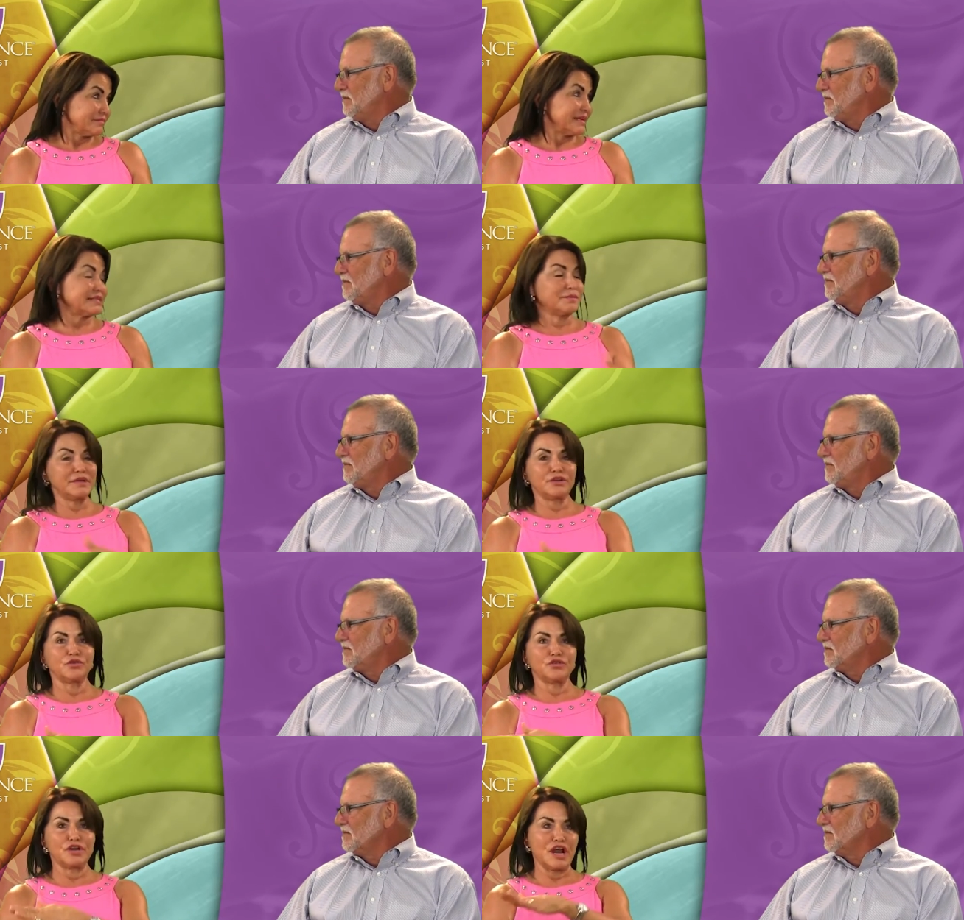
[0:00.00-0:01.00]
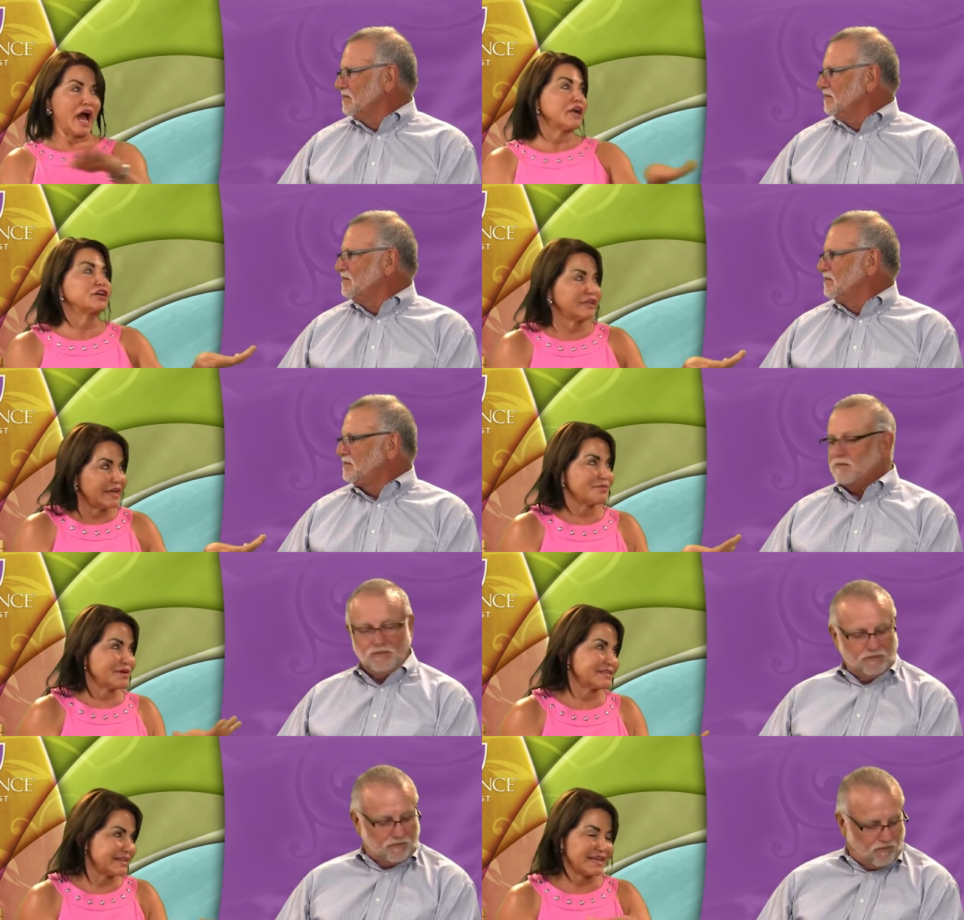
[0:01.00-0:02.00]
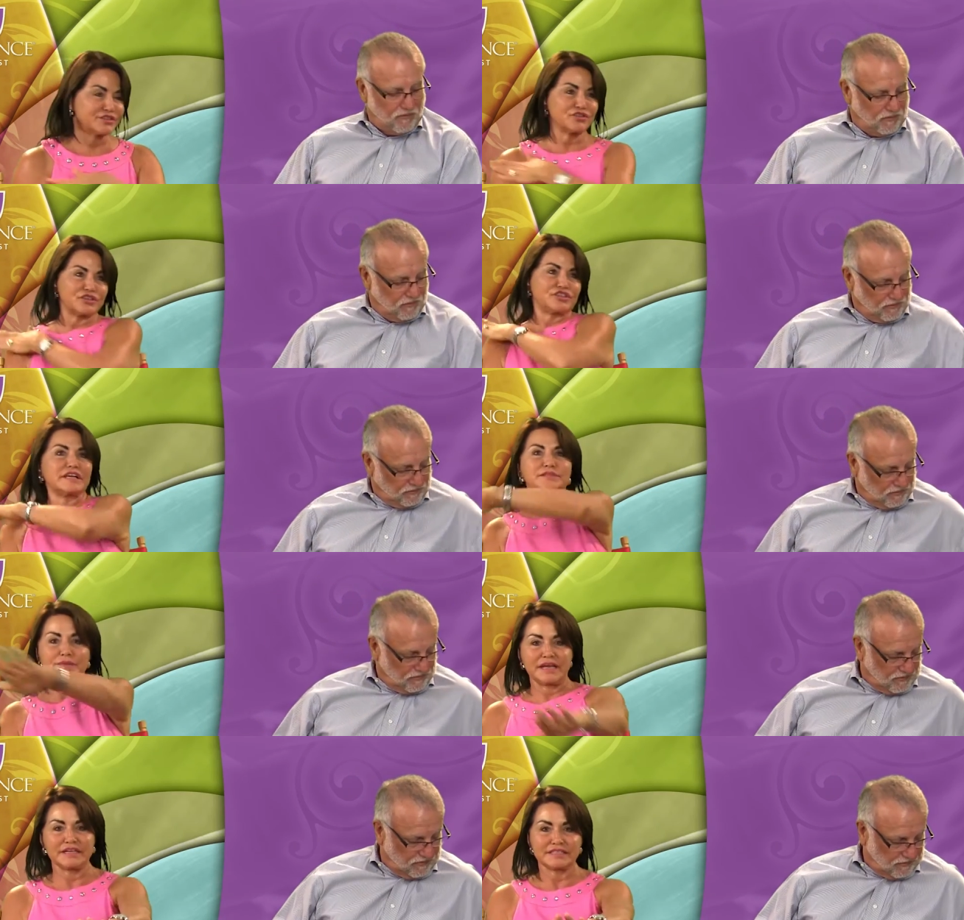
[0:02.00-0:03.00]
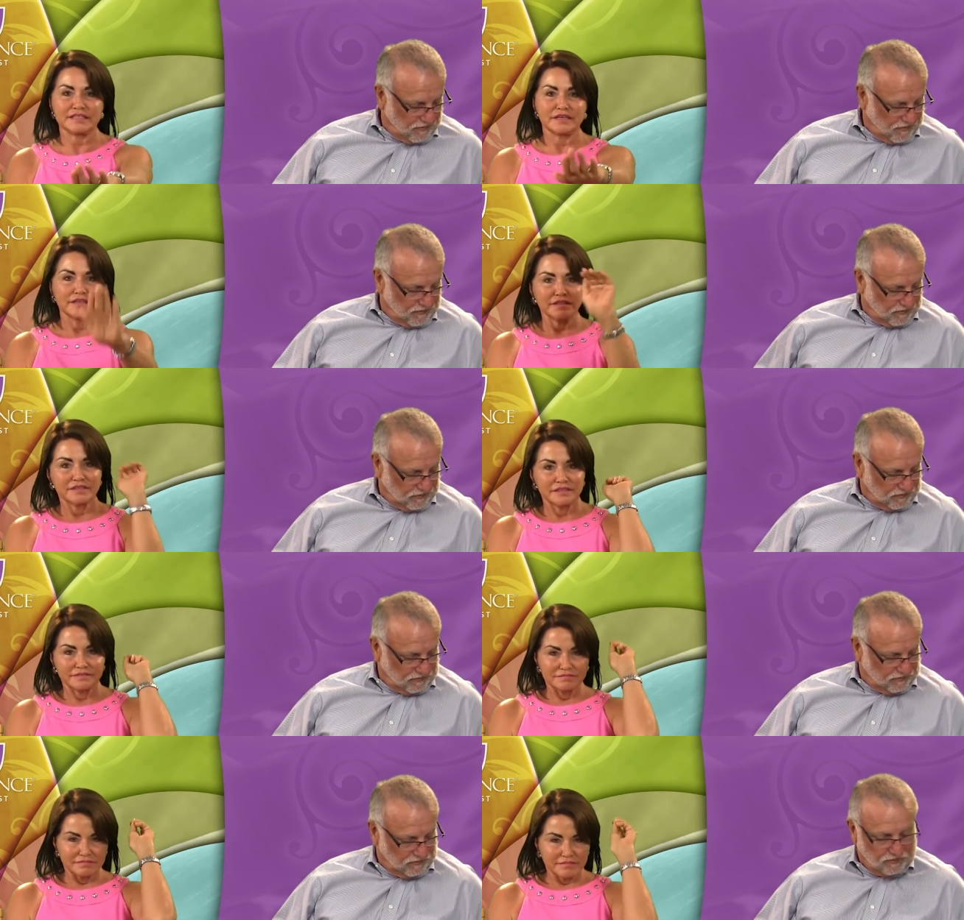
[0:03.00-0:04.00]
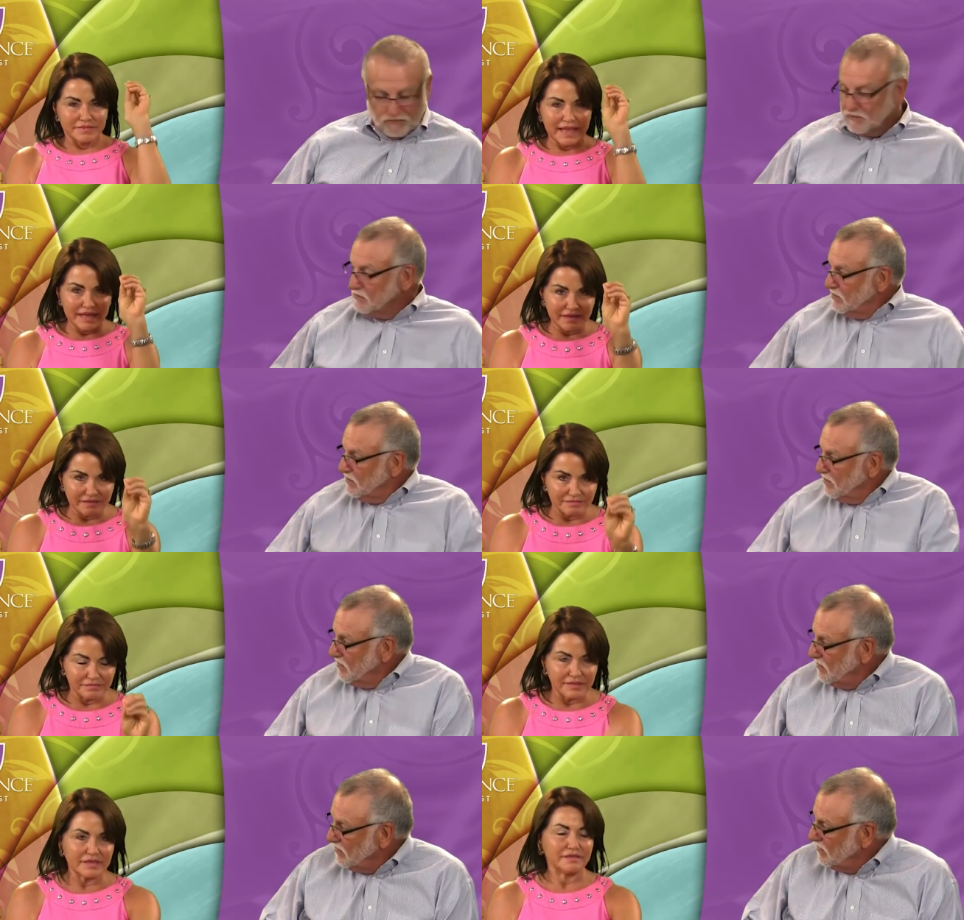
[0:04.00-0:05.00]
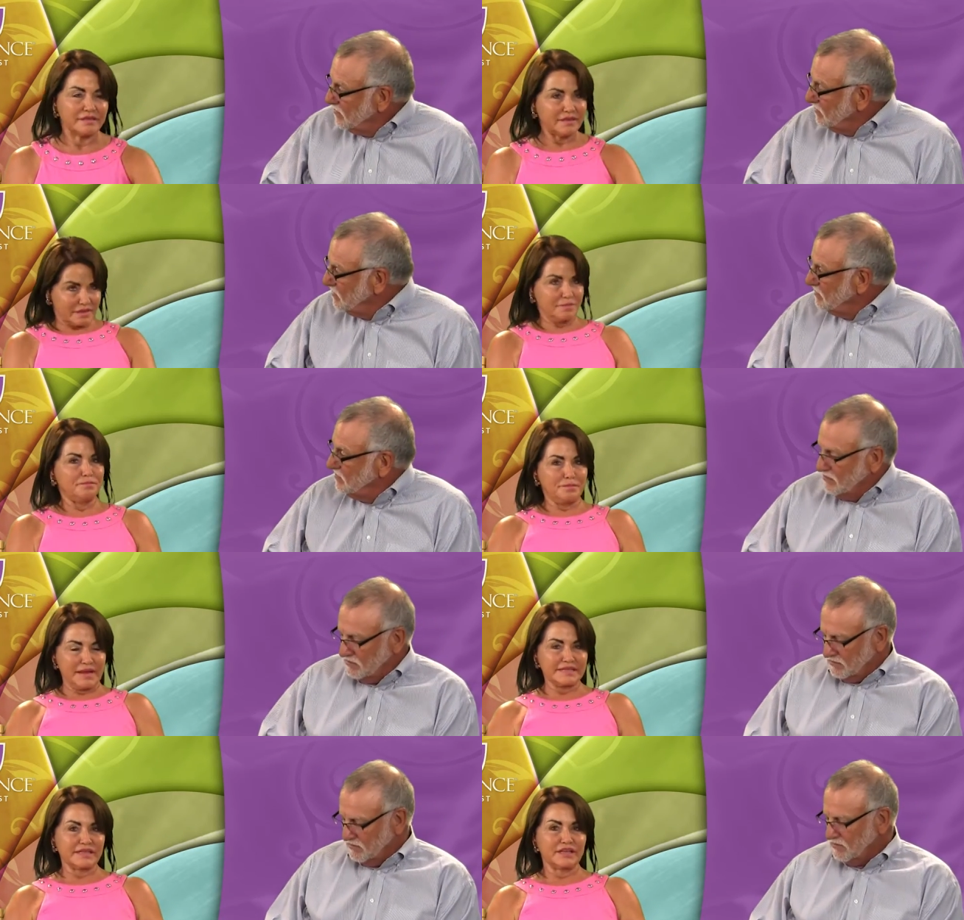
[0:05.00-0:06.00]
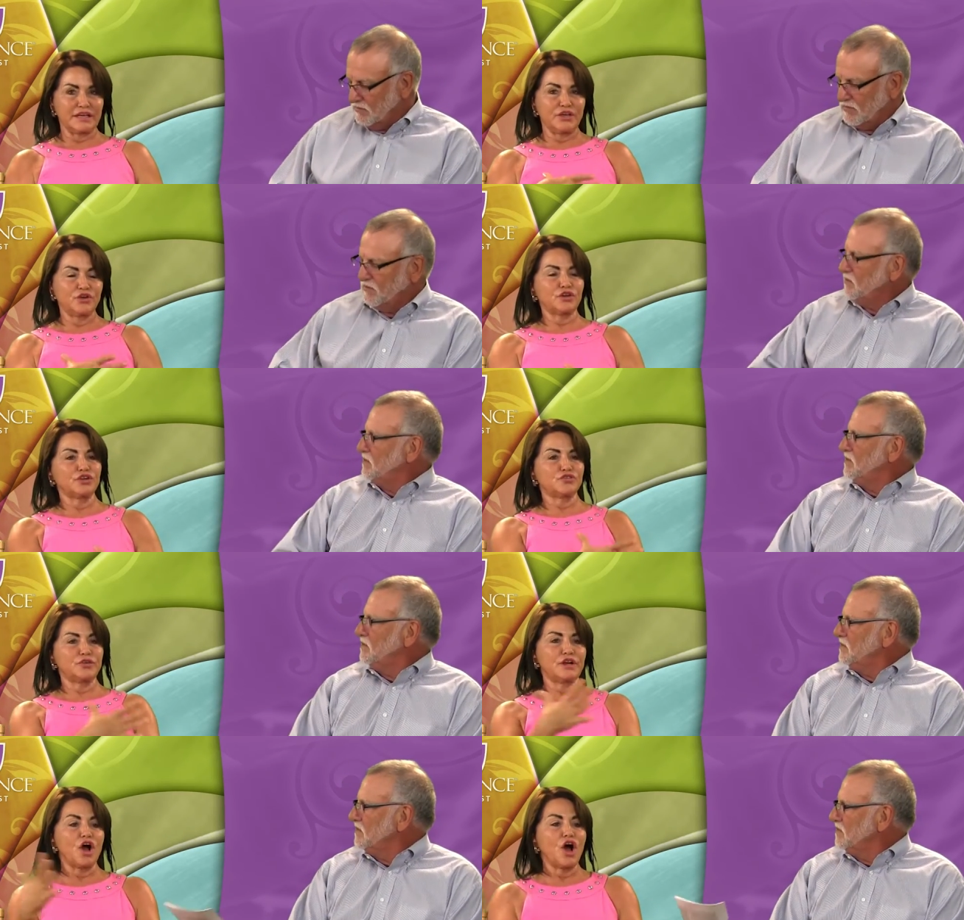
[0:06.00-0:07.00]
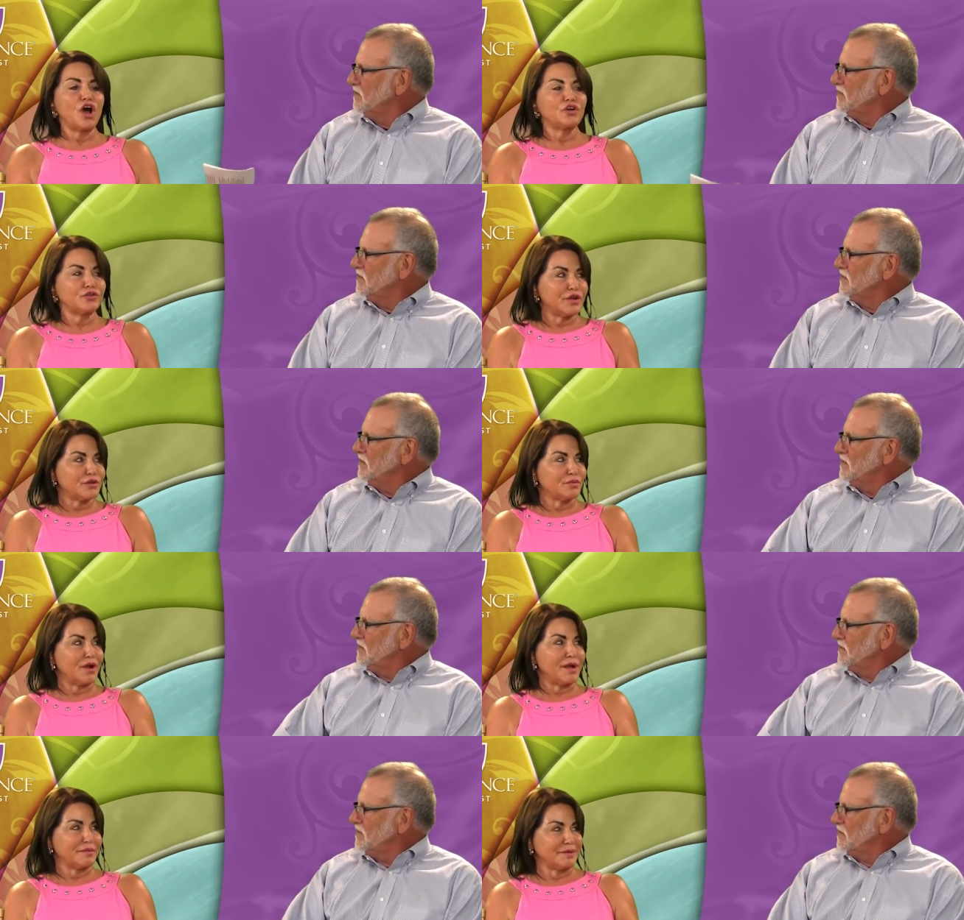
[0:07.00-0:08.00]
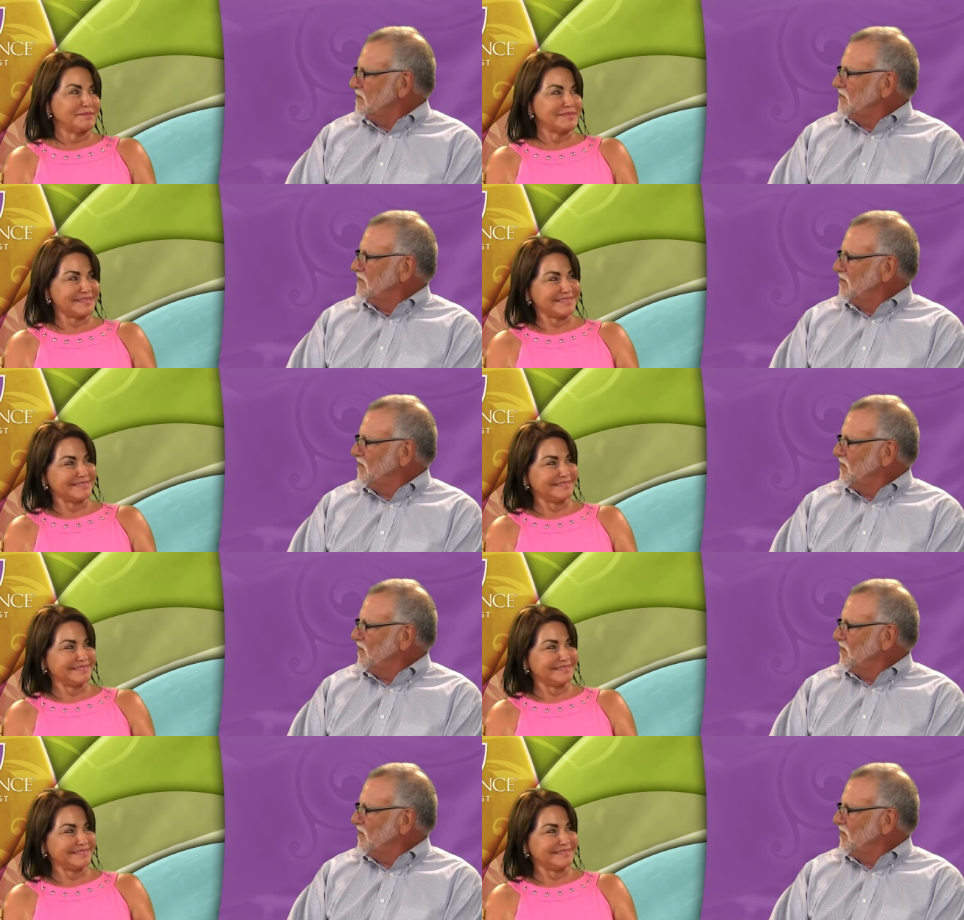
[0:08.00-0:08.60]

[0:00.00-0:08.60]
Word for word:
Speaker 1: Doesn't mean you're not going to get breast cancer. It just means that basically you're going to treat all your other problems.